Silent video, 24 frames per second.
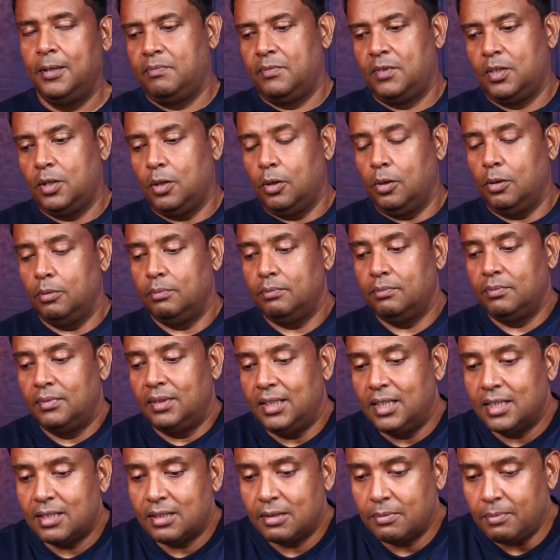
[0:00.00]
So
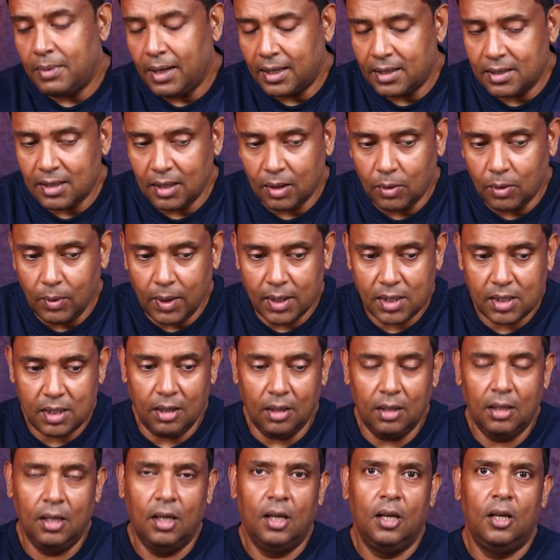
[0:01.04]
this begs the question,
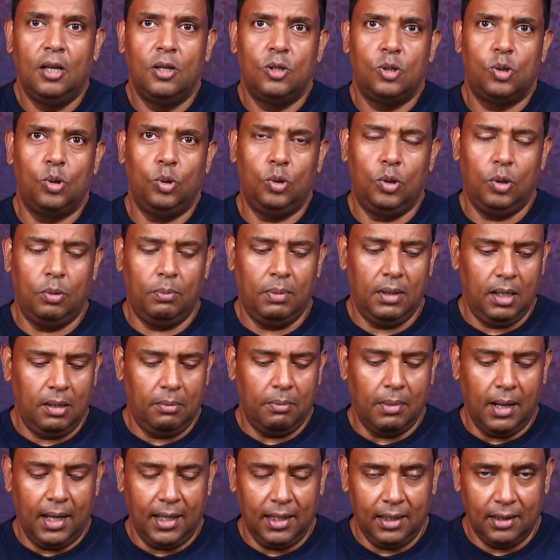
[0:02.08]
should you be
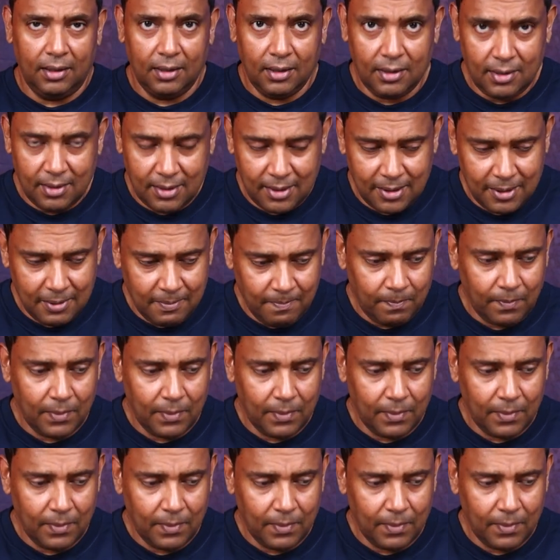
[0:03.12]
buying this?